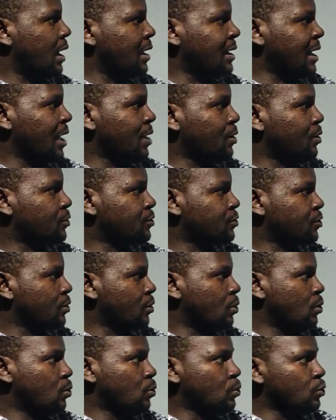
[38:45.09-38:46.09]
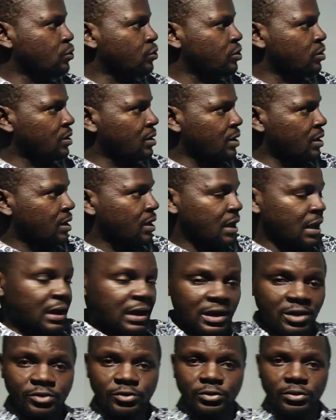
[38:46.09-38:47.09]
Anions lose
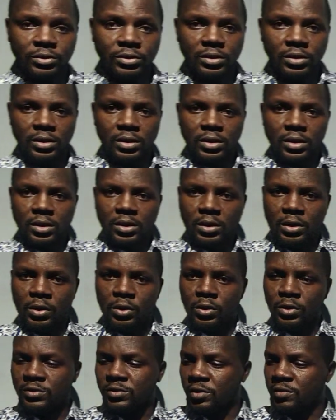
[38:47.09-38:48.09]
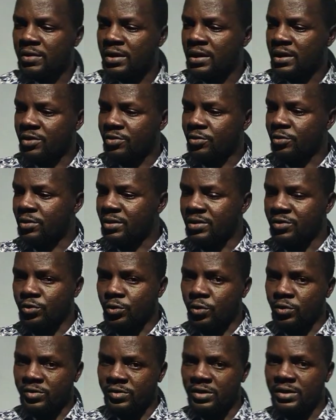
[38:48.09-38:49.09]
electron. Loss of electron
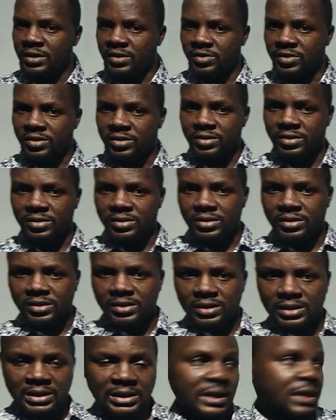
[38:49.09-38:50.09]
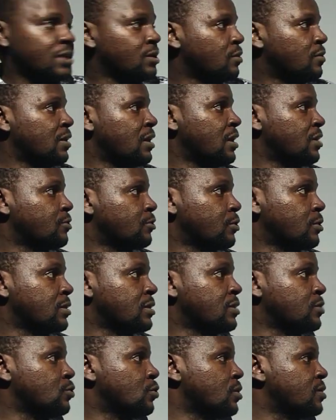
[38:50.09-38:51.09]
is oxidation. Gain of
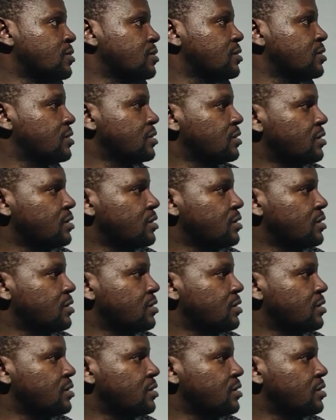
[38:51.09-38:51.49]
electron is what?